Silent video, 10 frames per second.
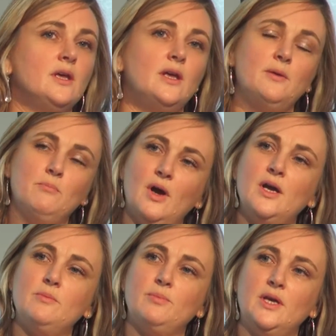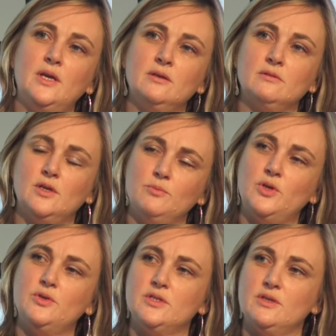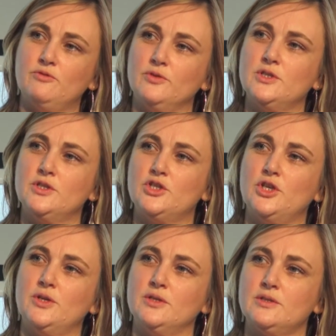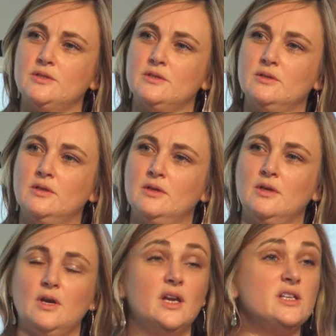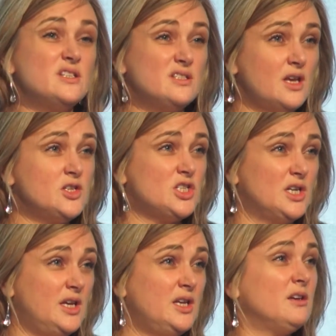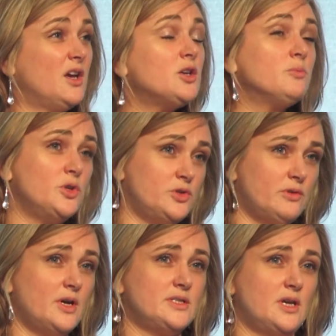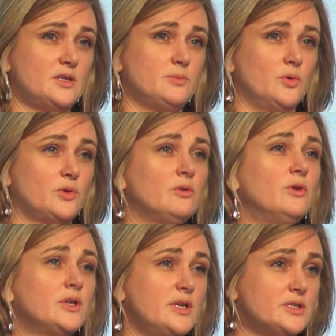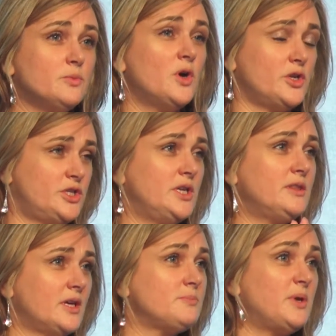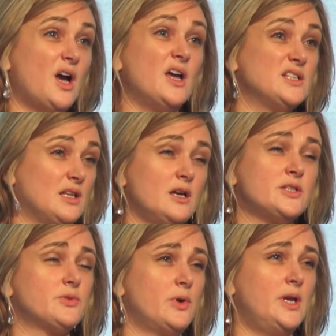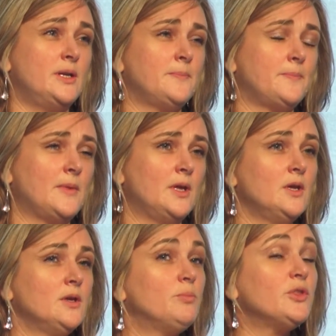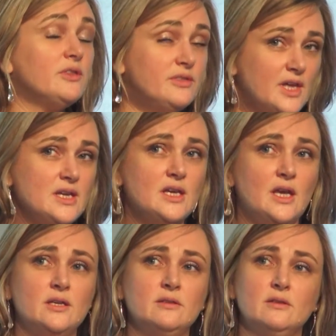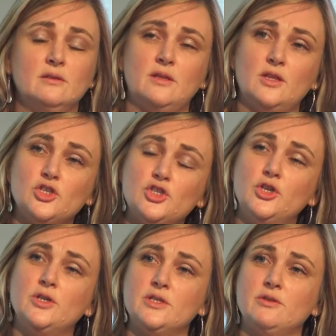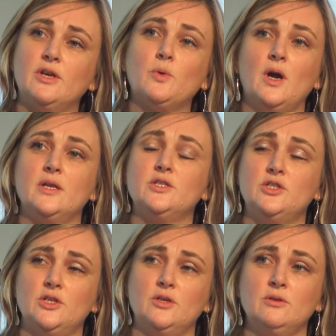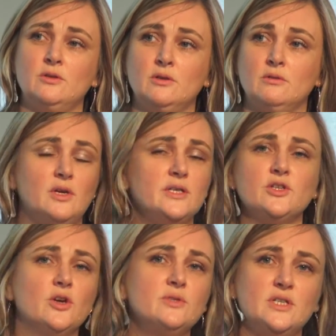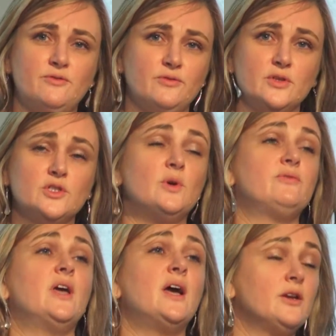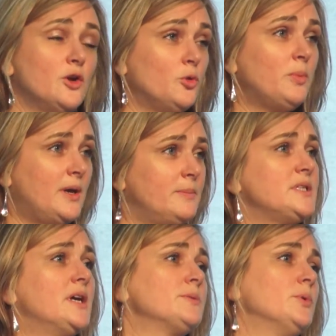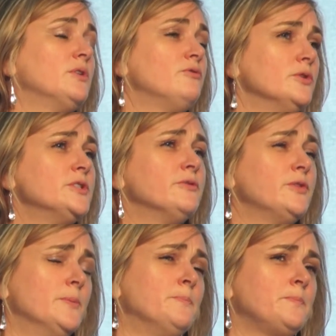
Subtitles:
It might be computers in front of the students. And it's essentially a computerised textbook, or it's a worksheet that's behind a glass screen. But the thinking that the students are required to do is no different to if they had an old paper textbook in front of them.